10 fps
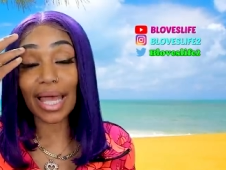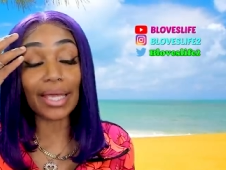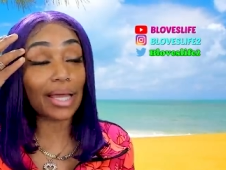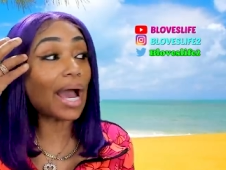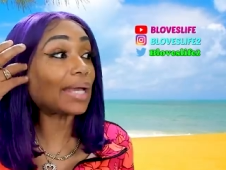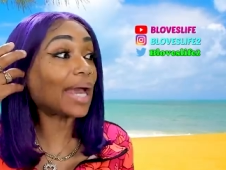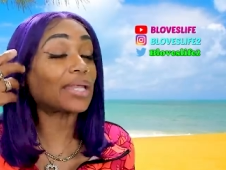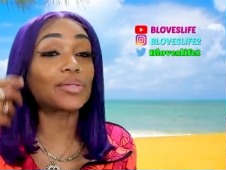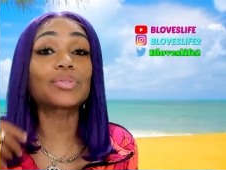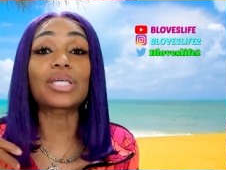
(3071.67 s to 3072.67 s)
Like, I
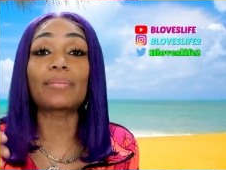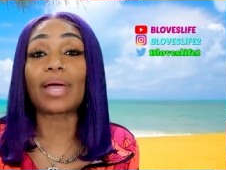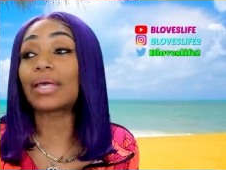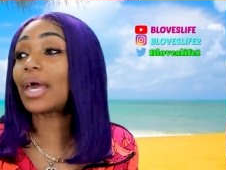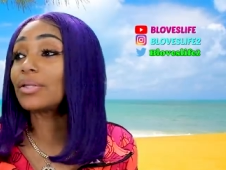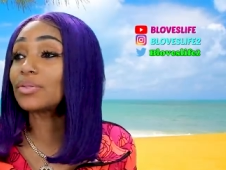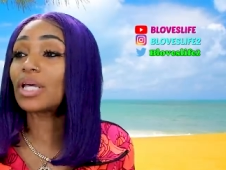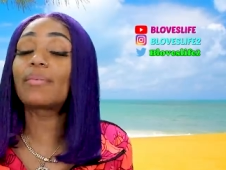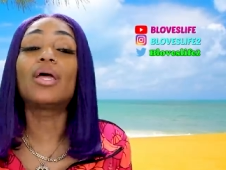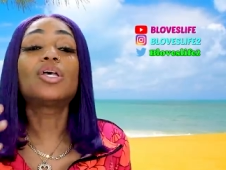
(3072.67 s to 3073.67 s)
gotta do something. I gotta do
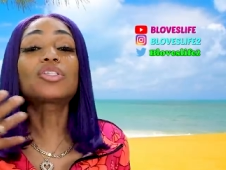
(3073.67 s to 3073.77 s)
something.